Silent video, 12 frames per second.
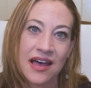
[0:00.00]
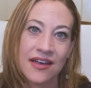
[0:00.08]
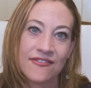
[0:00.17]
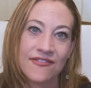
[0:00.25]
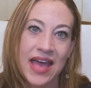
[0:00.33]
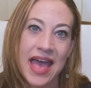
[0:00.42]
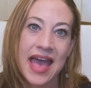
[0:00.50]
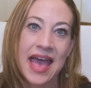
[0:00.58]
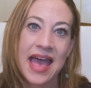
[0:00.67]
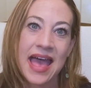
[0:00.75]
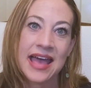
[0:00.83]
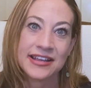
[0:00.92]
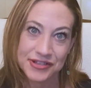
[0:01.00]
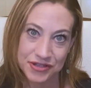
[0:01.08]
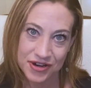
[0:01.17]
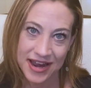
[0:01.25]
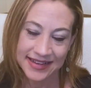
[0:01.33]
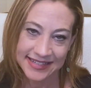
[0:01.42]
of
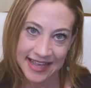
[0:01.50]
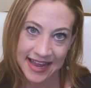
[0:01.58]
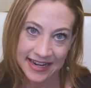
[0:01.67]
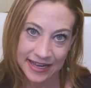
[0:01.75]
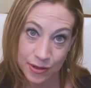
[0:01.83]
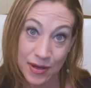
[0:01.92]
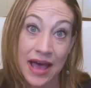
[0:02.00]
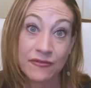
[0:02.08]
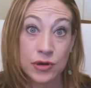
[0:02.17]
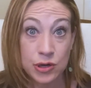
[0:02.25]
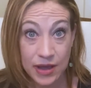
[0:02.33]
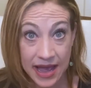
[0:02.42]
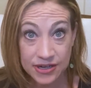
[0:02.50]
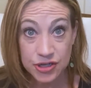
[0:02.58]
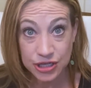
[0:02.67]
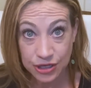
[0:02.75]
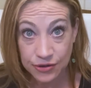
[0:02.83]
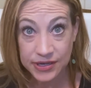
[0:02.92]
extra anxiety you have when you
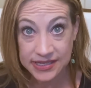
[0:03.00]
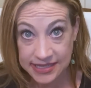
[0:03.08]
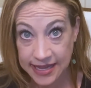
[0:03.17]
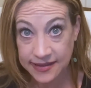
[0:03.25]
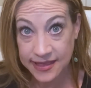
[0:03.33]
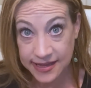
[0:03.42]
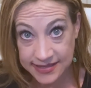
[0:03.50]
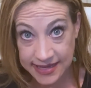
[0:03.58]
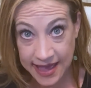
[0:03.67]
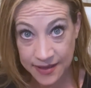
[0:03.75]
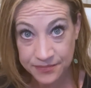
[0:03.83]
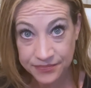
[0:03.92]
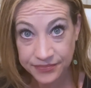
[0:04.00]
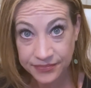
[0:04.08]
actually go to take the exam.